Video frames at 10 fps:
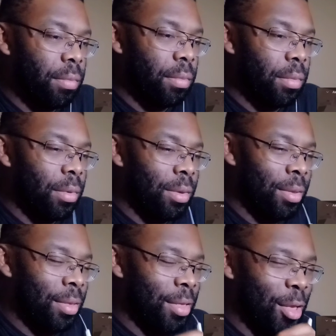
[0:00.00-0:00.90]

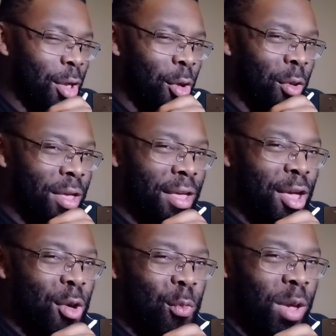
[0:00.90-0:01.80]
Weak. Weak,
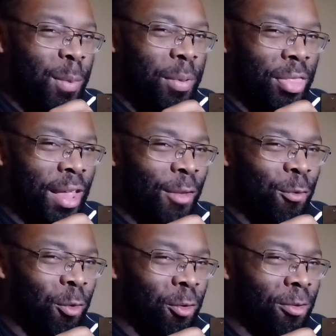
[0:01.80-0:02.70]
pathetic fool.
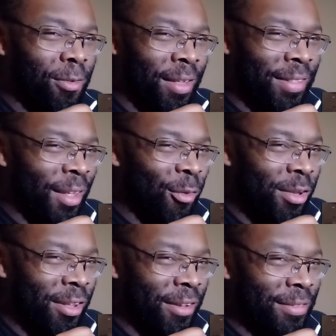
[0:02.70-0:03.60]
Is that what you're gonna say?
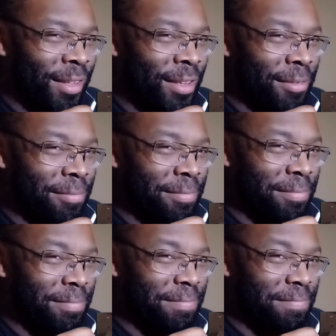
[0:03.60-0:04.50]

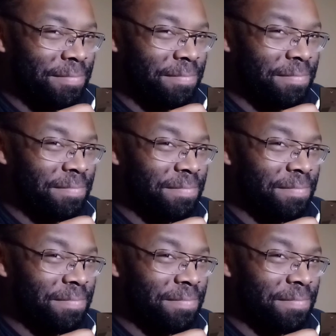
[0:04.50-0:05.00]
Hmm.